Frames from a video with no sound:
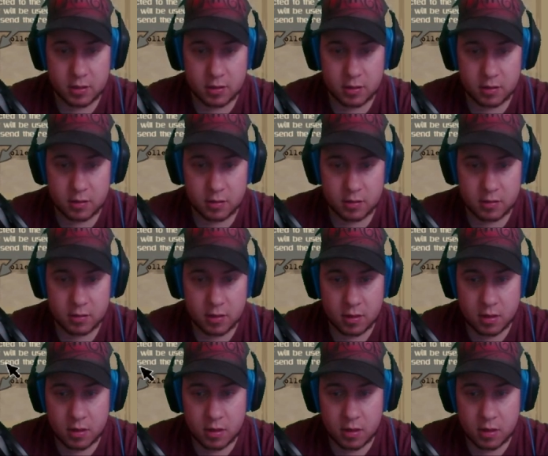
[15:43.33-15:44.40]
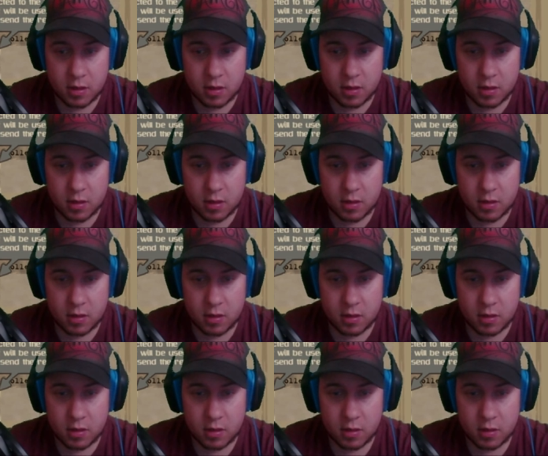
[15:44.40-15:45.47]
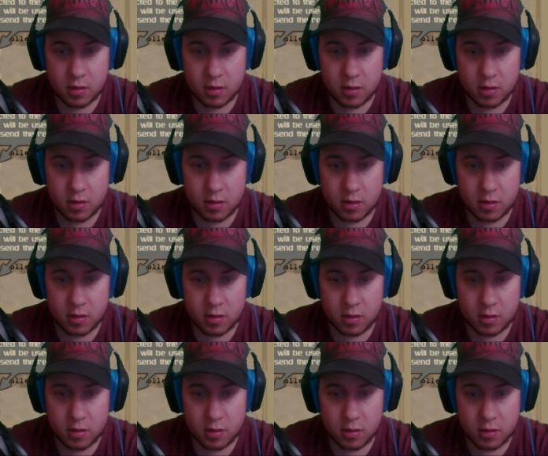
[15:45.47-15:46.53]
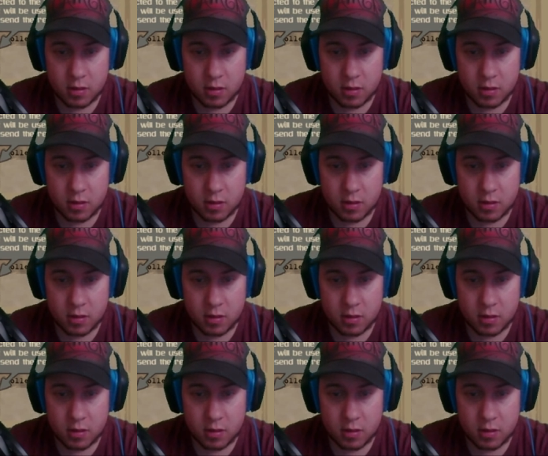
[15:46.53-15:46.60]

No one is speaking in this clip.